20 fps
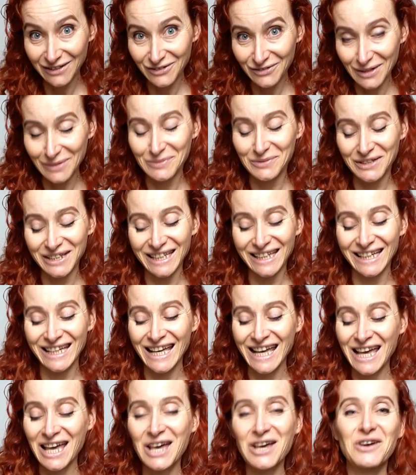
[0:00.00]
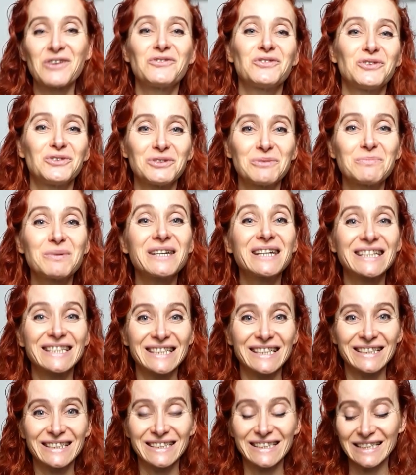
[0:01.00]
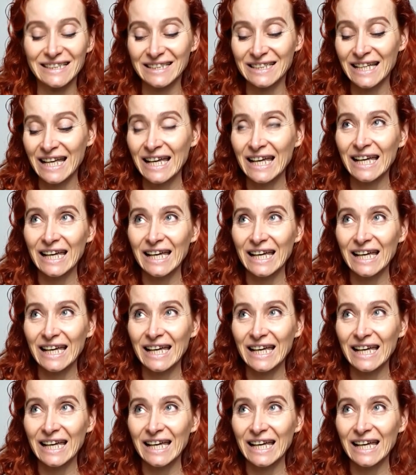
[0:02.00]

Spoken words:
fabric for the bigger sizes.